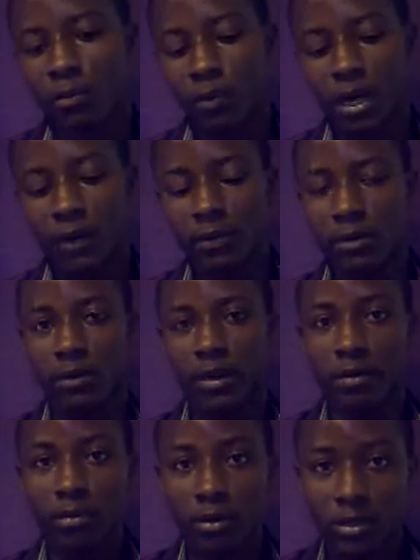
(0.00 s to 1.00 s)
We have the
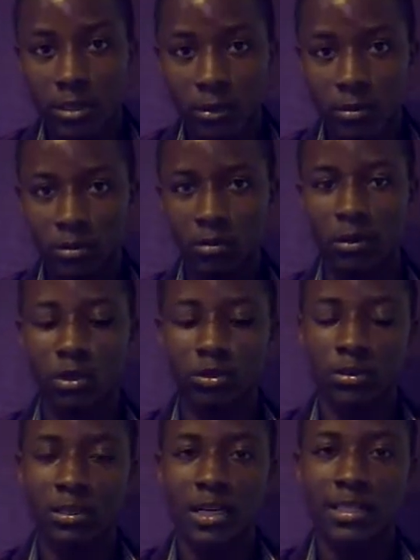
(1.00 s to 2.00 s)
red blood cells,
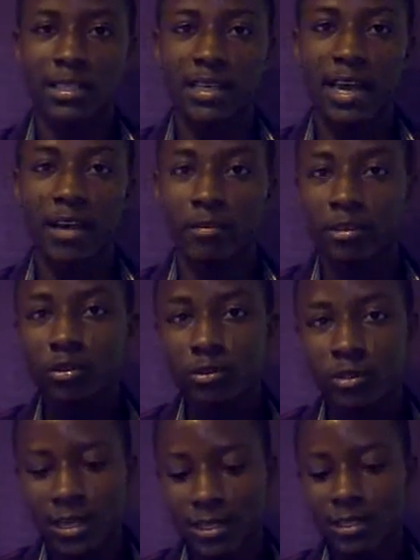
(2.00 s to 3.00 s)
also known as the
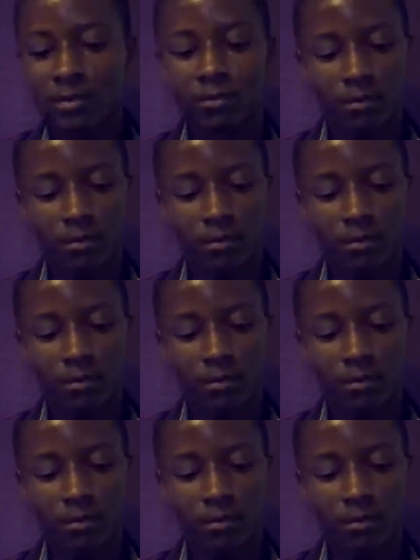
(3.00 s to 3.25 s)
erythrocytes.